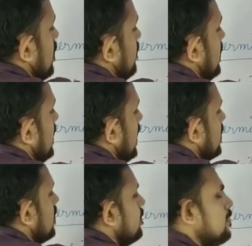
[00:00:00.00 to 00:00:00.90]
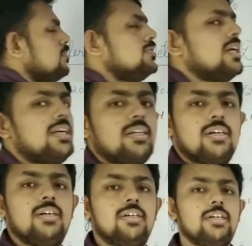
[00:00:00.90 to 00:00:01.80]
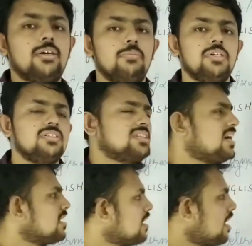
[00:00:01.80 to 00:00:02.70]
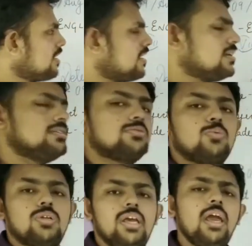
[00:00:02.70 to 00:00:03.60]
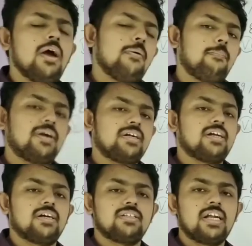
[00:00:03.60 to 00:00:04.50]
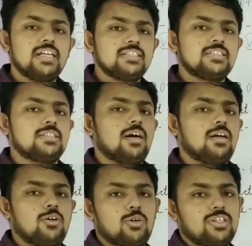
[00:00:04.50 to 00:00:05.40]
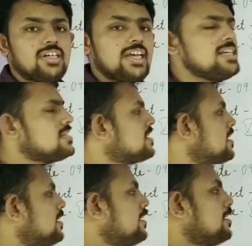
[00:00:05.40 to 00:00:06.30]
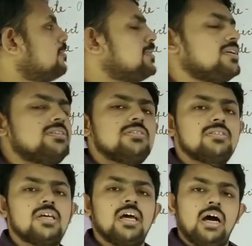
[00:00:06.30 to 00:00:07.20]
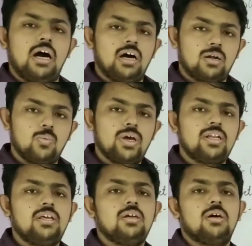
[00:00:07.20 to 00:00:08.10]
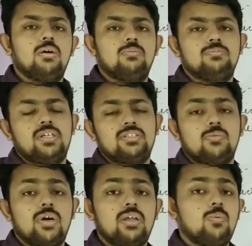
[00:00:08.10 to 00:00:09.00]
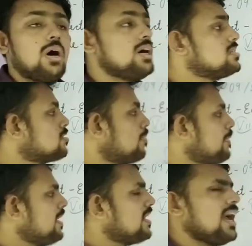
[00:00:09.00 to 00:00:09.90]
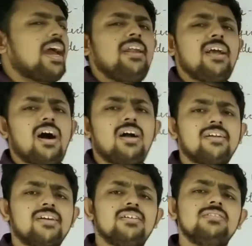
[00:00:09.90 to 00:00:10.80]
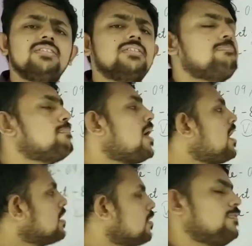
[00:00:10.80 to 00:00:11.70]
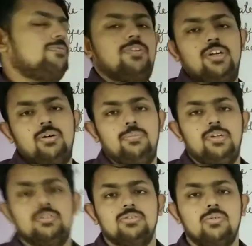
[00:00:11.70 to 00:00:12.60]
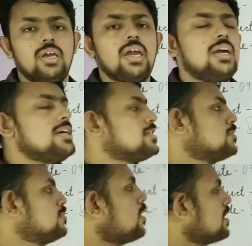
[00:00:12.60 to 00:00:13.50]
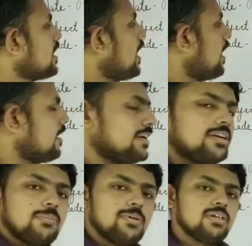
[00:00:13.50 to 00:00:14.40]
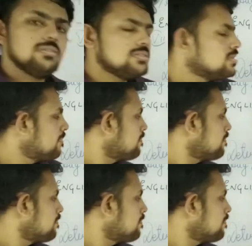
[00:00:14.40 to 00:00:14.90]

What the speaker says: we get confused that determiners are articles only, but that is not the case. Determiners are is a very vast topic, and articles is a part of determiners. Okay, so what are determiners?